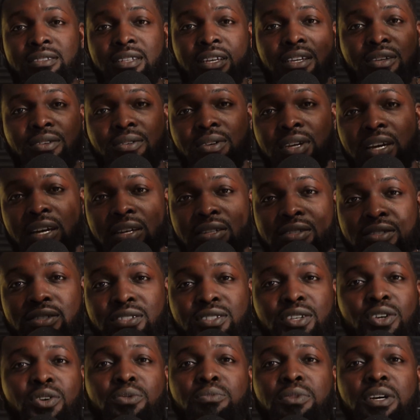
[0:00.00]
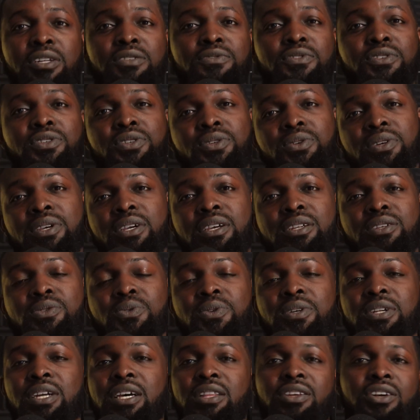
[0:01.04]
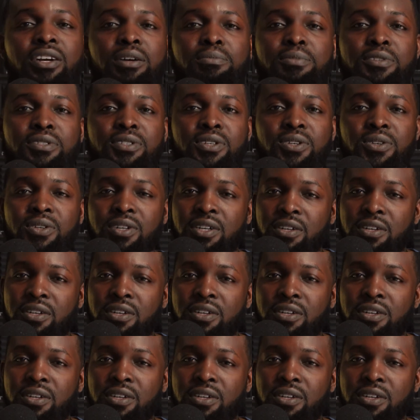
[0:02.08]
Thank you guys so much for tuning in to another episode